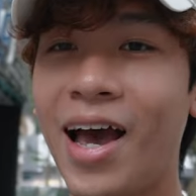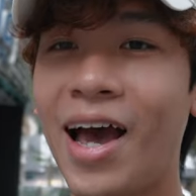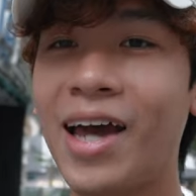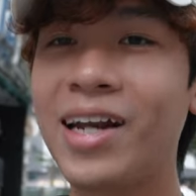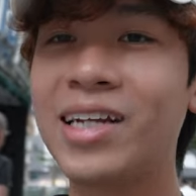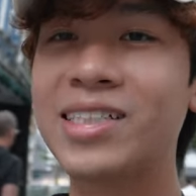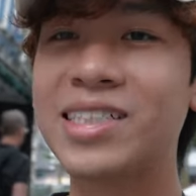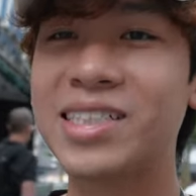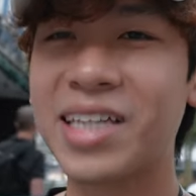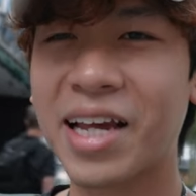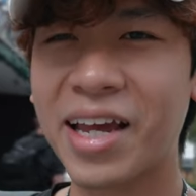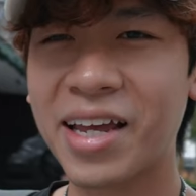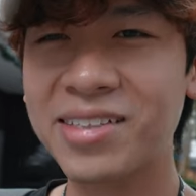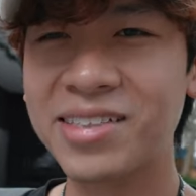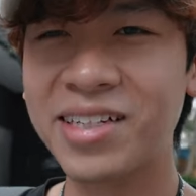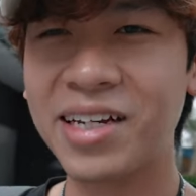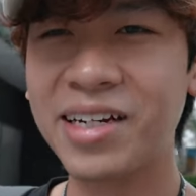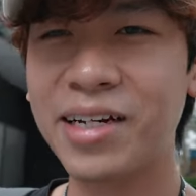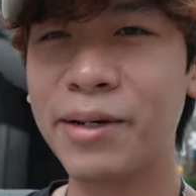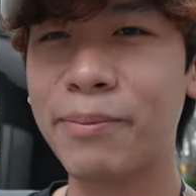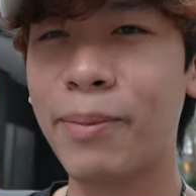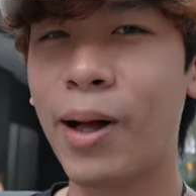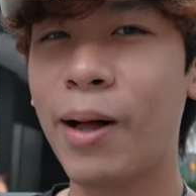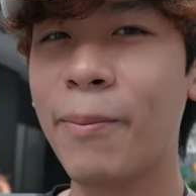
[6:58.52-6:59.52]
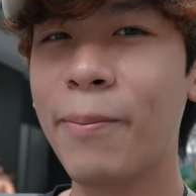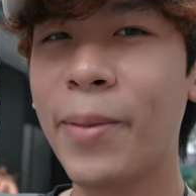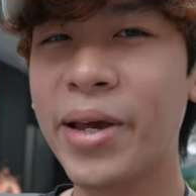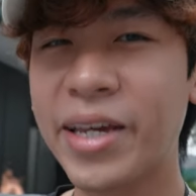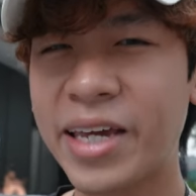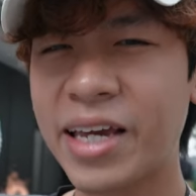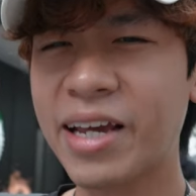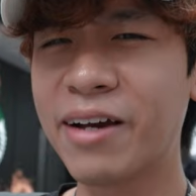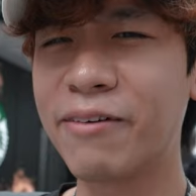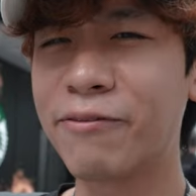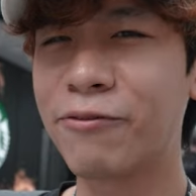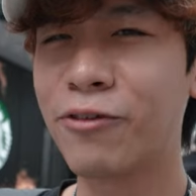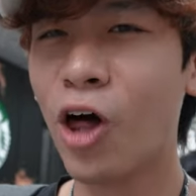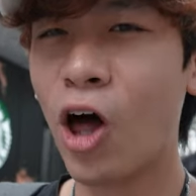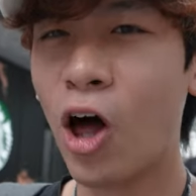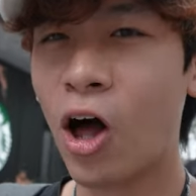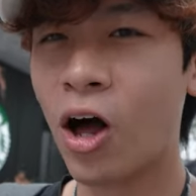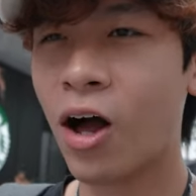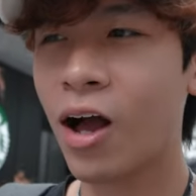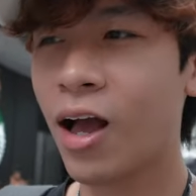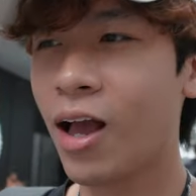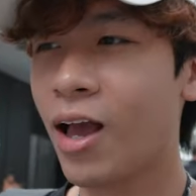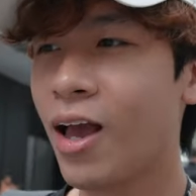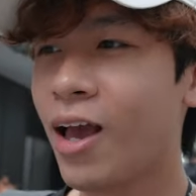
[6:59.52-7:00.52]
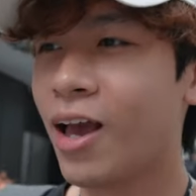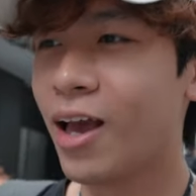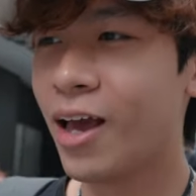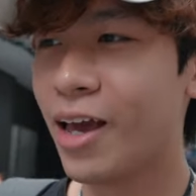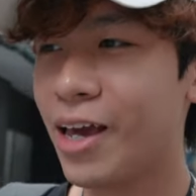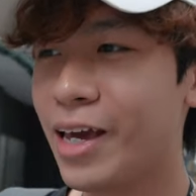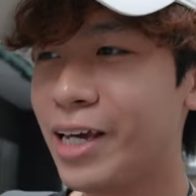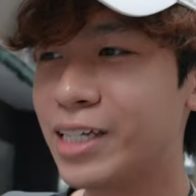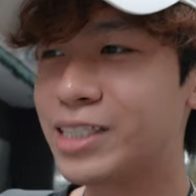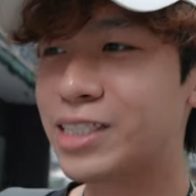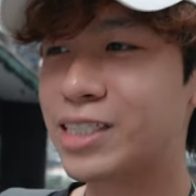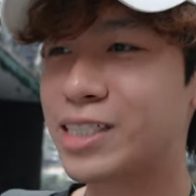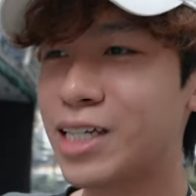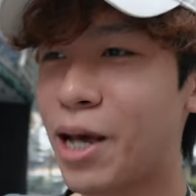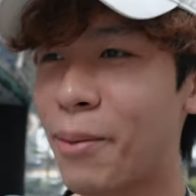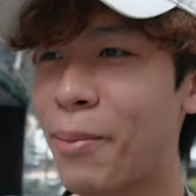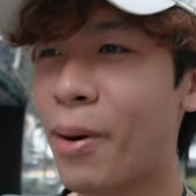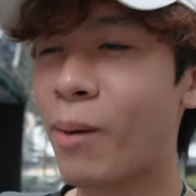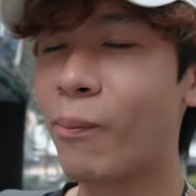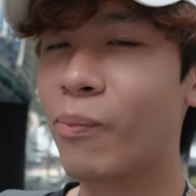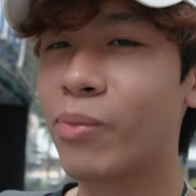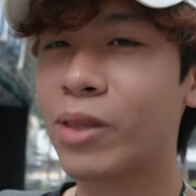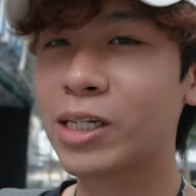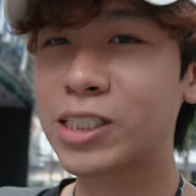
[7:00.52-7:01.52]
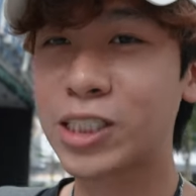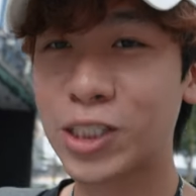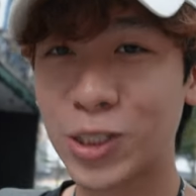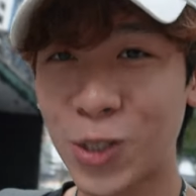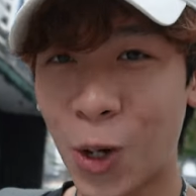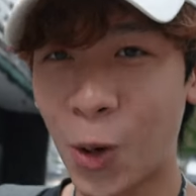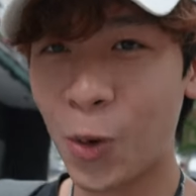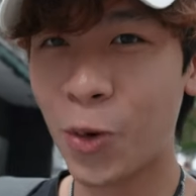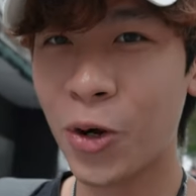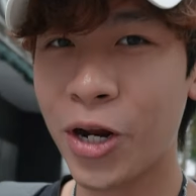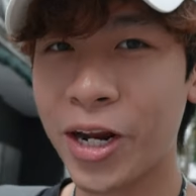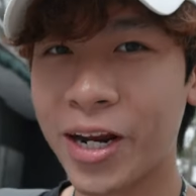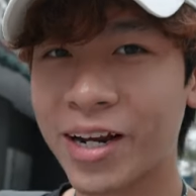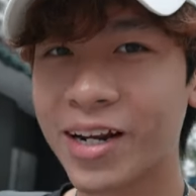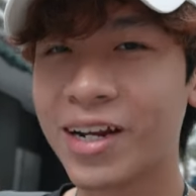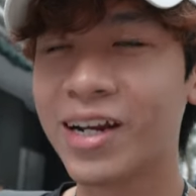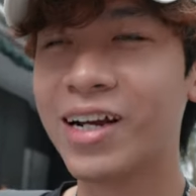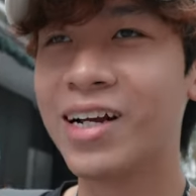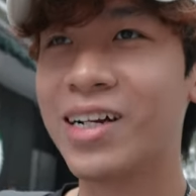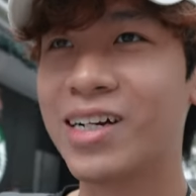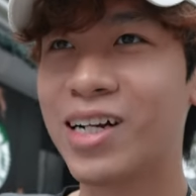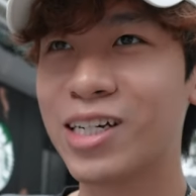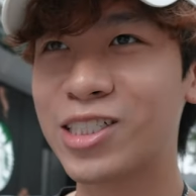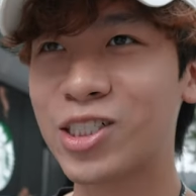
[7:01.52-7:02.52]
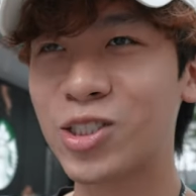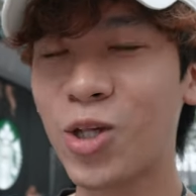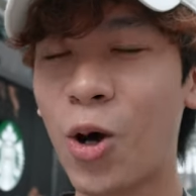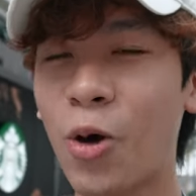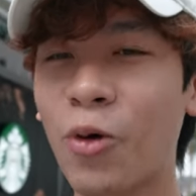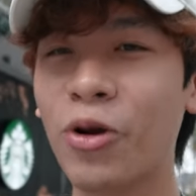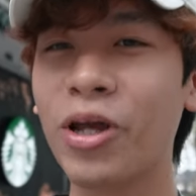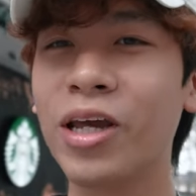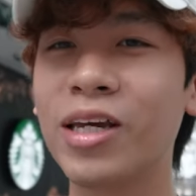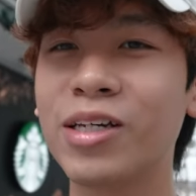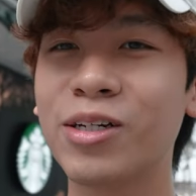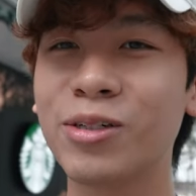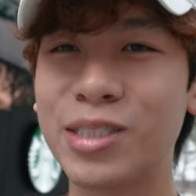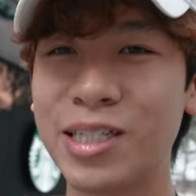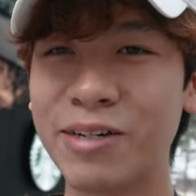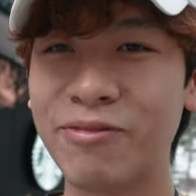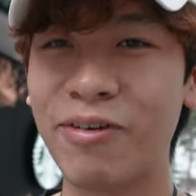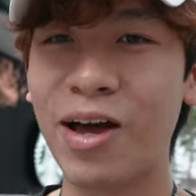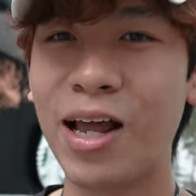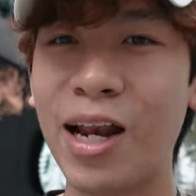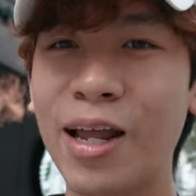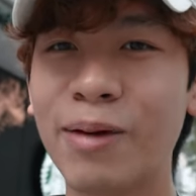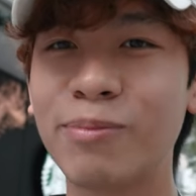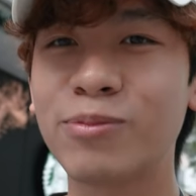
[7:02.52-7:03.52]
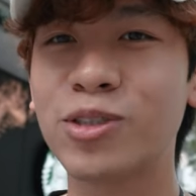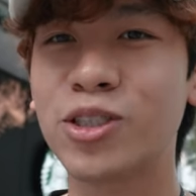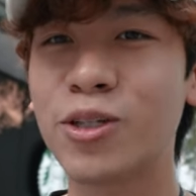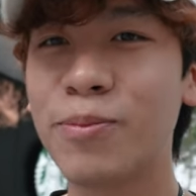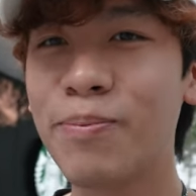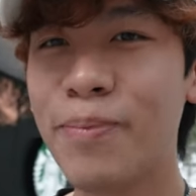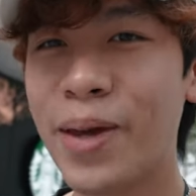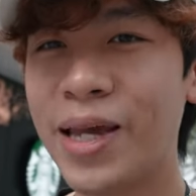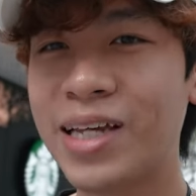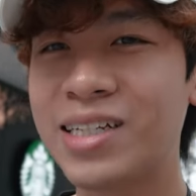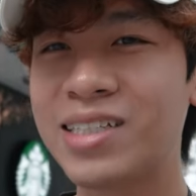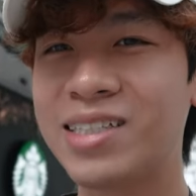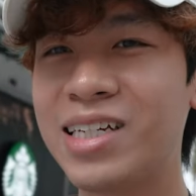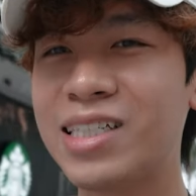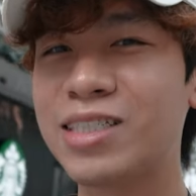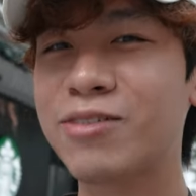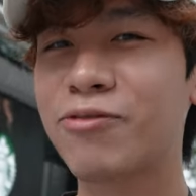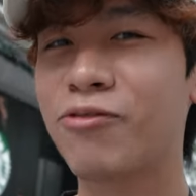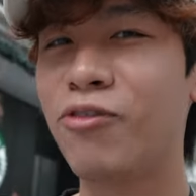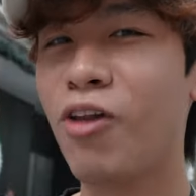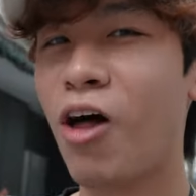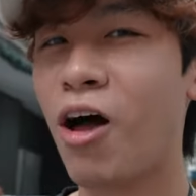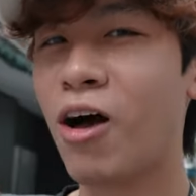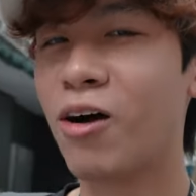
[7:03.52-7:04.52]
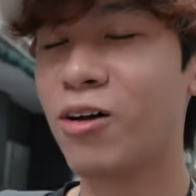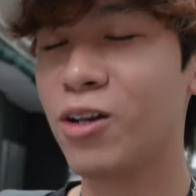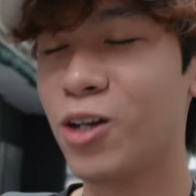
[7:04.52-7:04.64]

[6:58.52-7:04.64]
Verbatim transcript: And the second thing about making a vlog is about the story. The story you develop to make this vlog